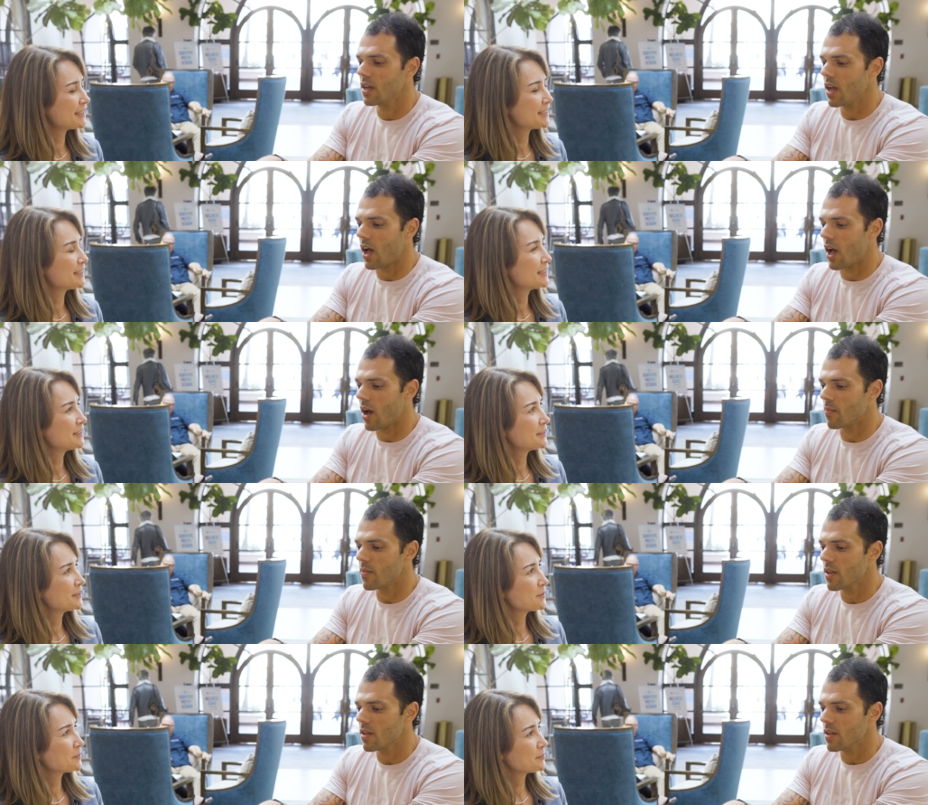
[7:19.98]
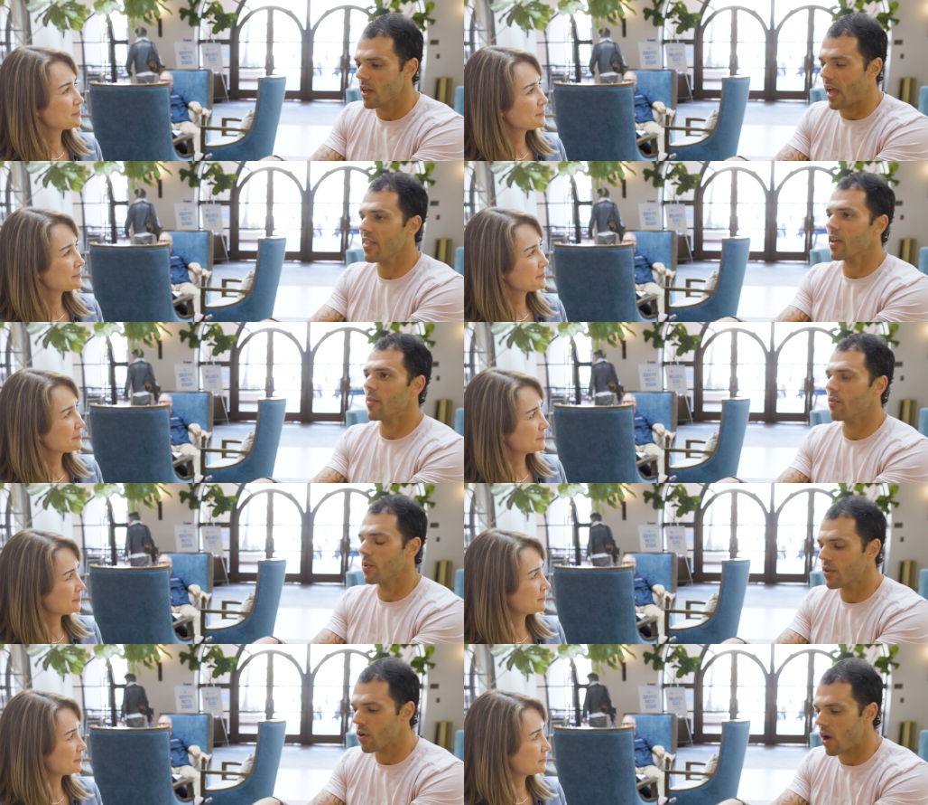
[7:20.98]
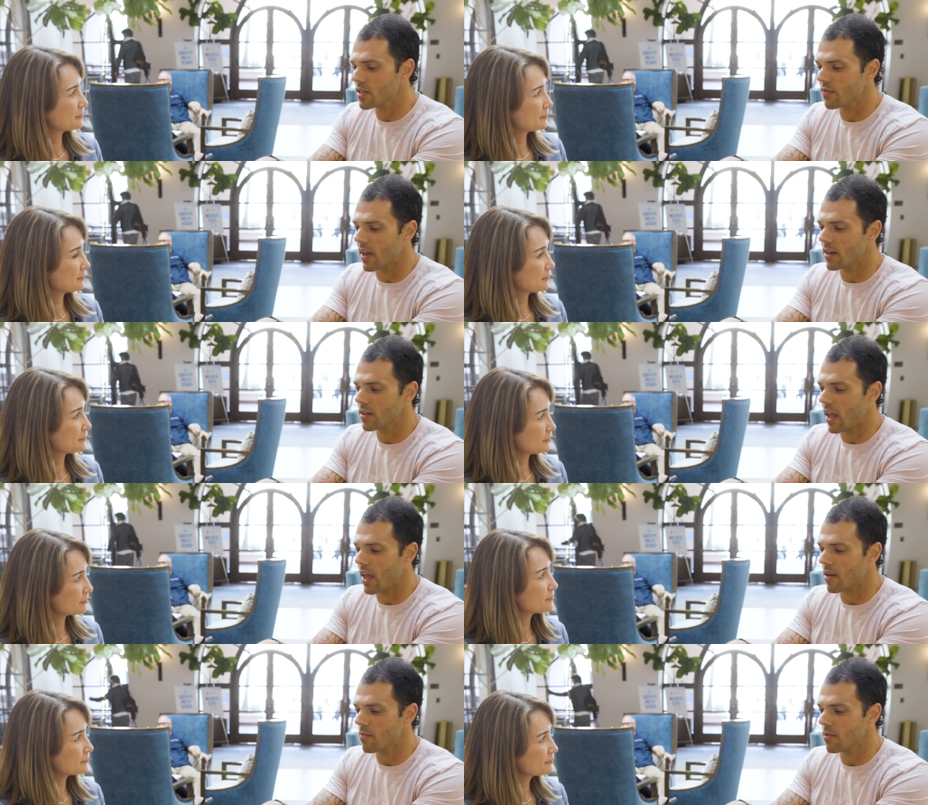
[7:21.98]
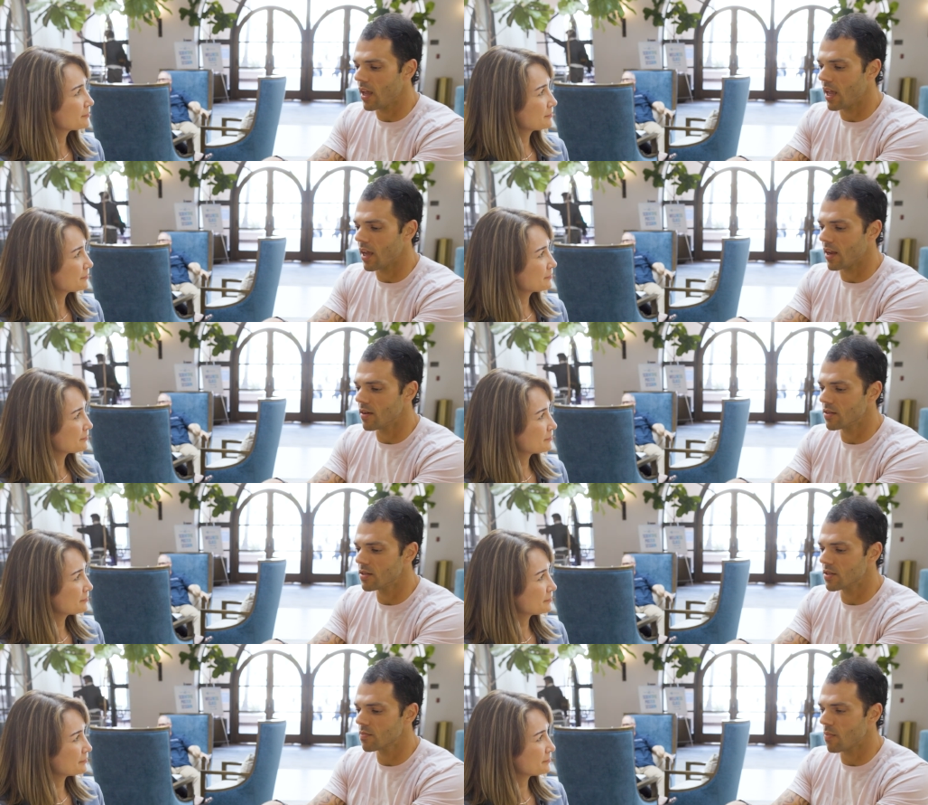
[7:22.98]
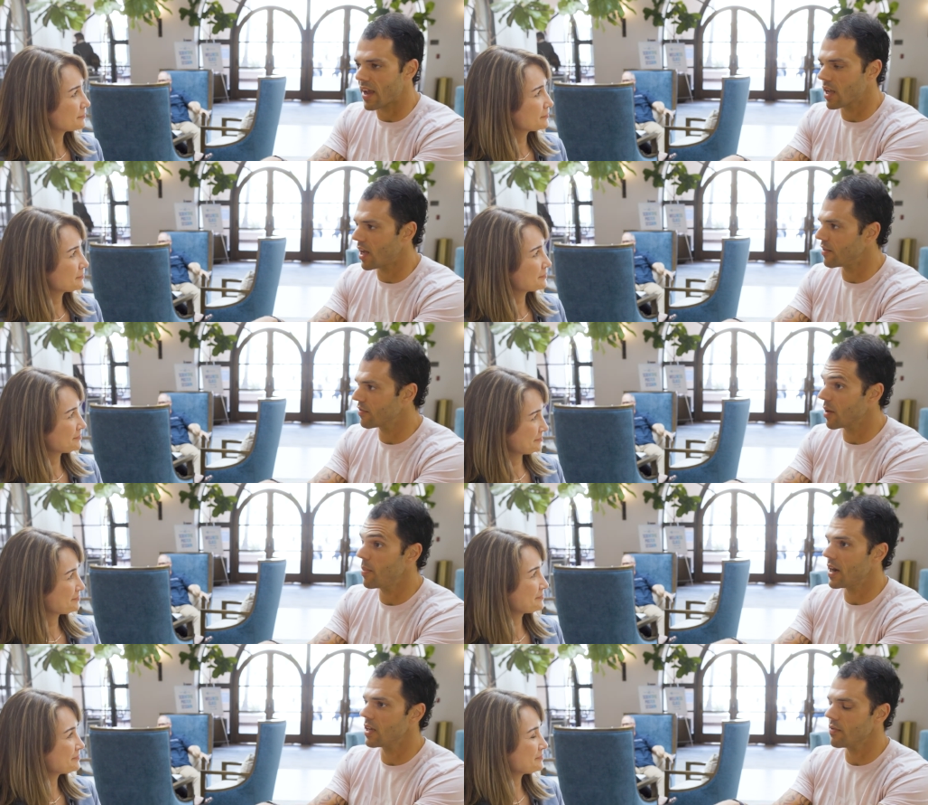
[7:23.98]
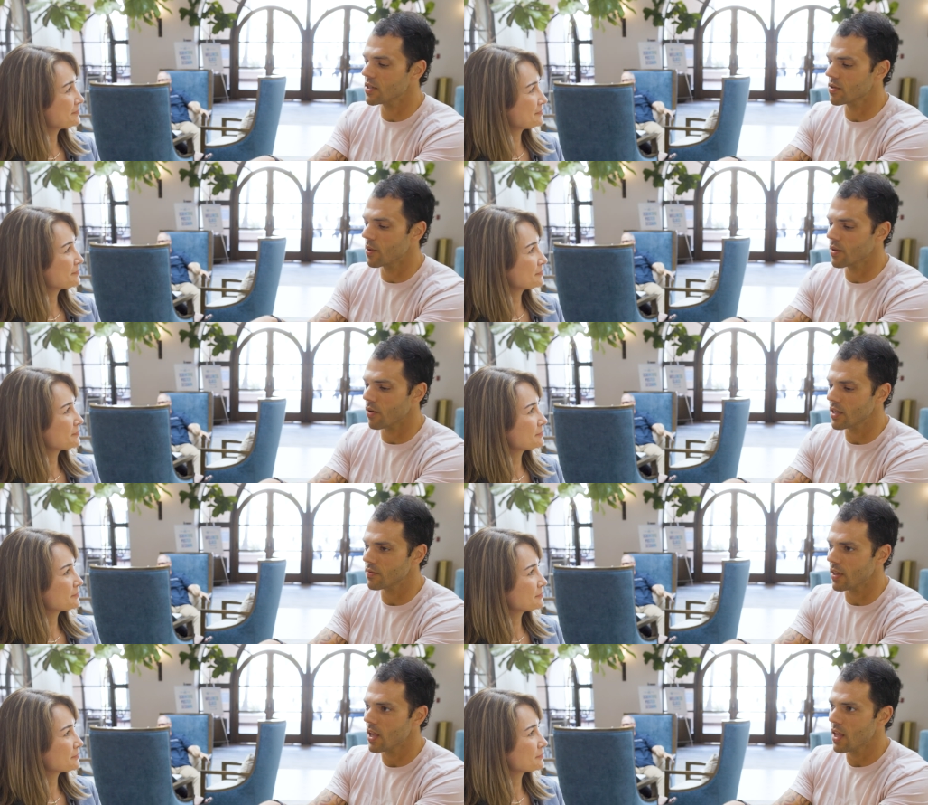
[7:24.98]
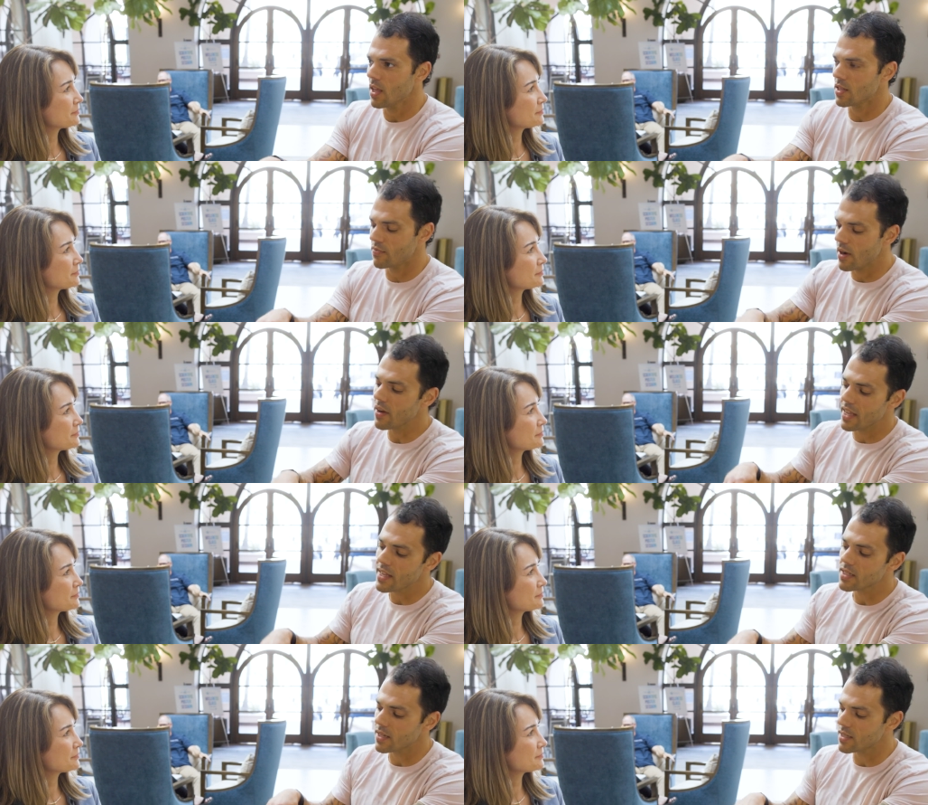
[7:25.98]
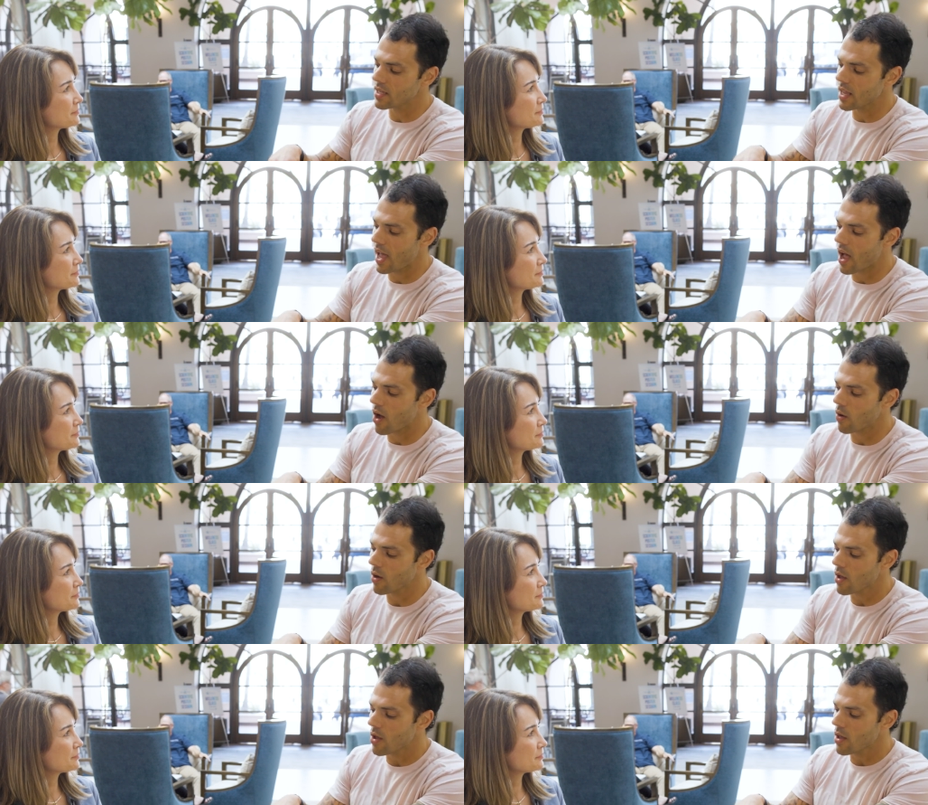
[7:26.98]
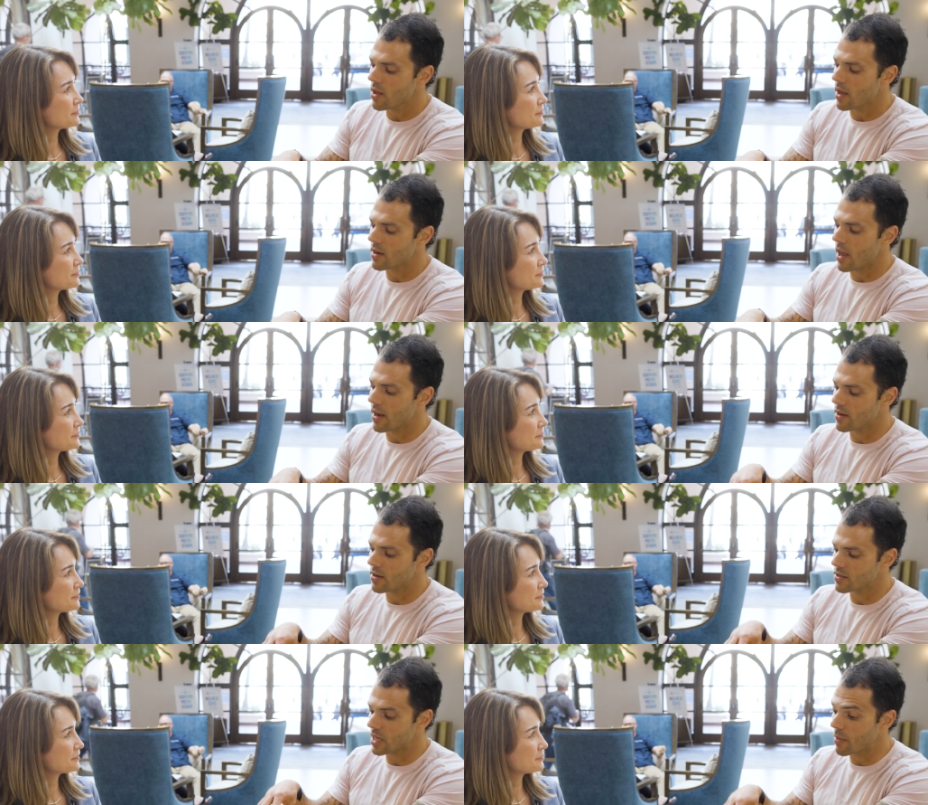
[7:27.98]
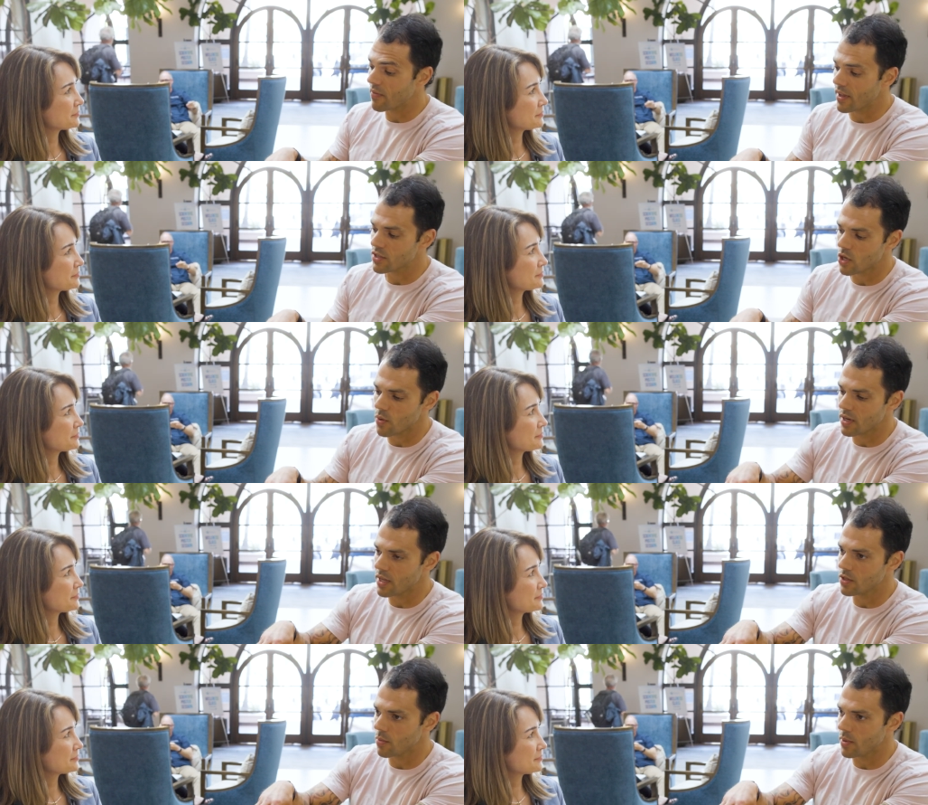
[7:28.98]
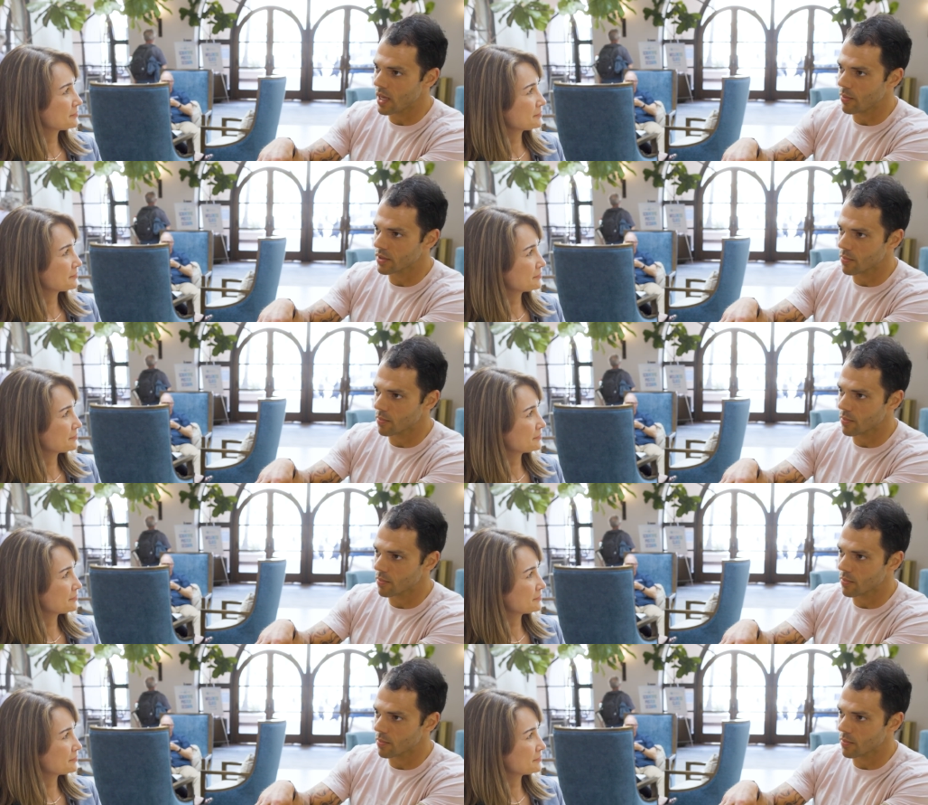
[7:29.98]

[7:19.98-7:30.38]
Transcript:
Speaker 1: Um, I think about with CrossFit and, and just my kind of competitive history with CrossFit, it's very easy to see how in, in some events you would need to be able to